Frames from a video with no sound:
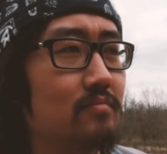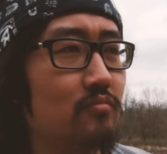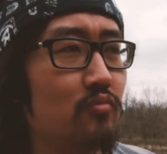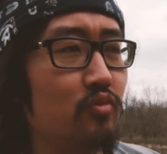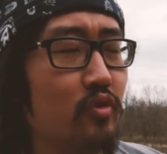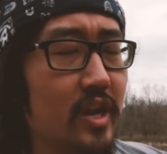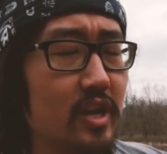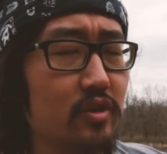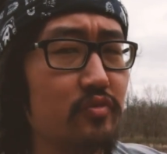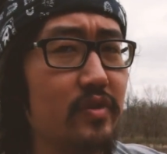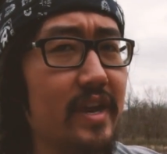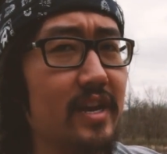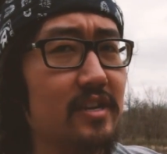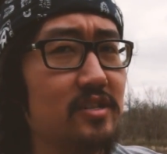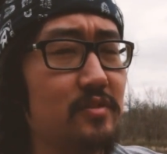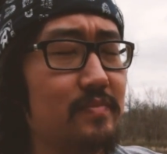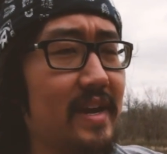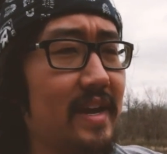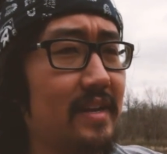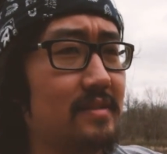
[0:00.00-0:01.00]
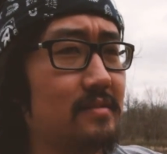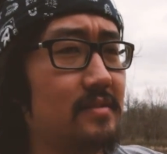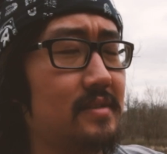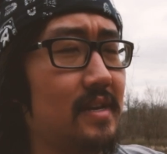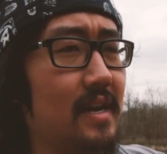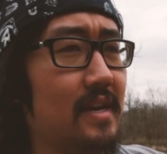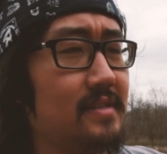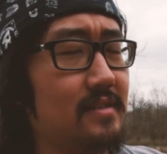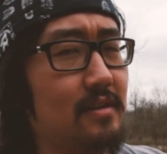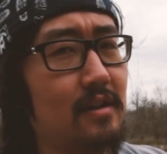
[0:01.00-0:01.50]
rearrange my
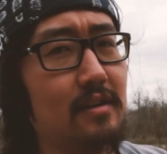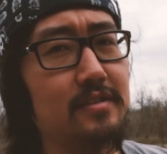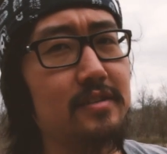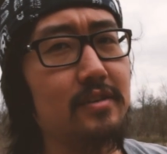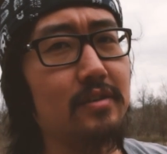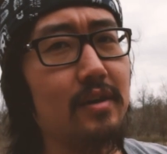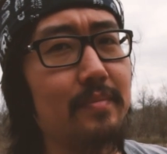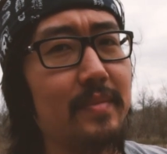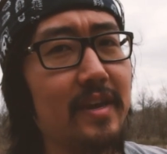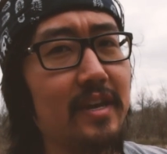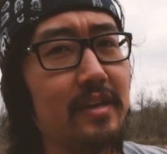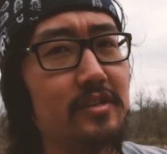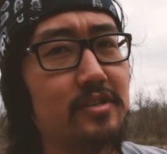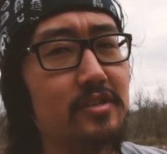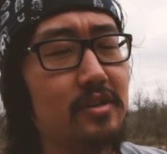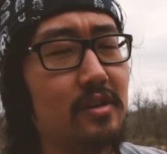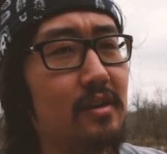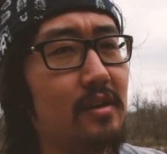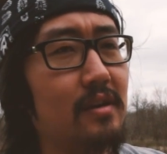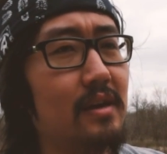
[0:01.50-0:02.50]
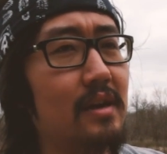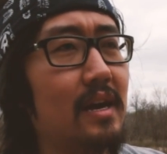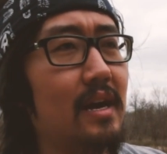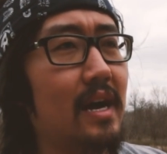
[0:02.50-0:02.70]
exercise, and also I'm making sure